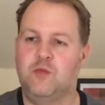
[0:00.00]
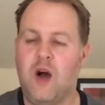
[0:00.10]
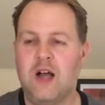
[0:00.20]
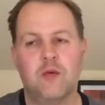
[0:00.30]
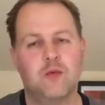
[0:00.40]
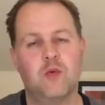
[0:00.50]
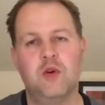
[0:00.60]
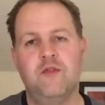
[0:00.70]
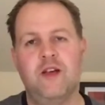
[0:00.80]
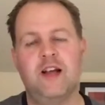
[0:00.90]

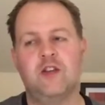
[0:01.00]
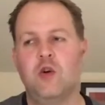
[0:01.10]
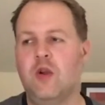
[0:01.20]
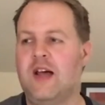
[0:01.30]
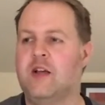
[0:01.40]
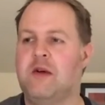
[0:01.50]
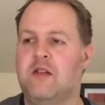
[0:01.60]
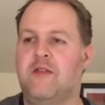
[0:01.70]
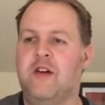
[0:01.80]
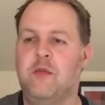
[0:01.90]
thing I do like
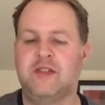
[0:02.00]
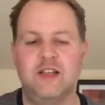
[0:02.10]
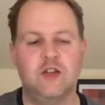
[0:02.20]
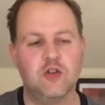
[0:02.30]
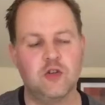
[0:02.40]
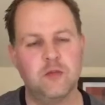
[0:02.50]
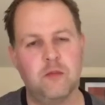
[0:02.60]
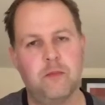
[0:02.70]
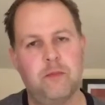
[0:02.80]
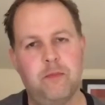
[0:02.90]
about the film is it doesn't
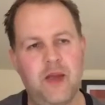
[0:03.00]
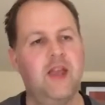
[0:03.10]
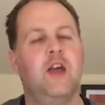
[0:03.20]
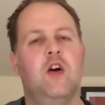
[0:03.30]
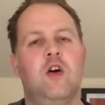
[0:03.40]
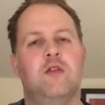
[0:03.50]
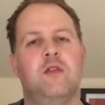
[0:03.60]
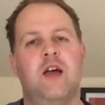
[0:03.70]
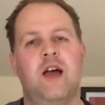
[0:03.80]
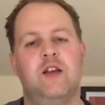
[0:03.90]
beat you over
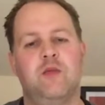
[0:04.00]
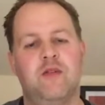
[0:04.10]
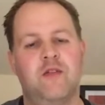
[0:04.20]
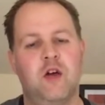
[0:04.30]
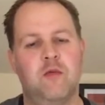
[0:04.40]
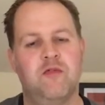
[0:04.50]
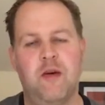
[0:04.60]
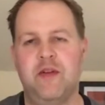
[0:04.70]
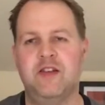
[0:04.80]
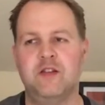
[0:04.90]
the head with
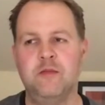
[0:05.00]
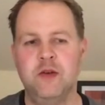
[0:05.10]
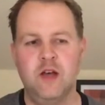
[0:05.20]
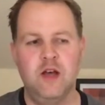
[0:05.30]
feminism.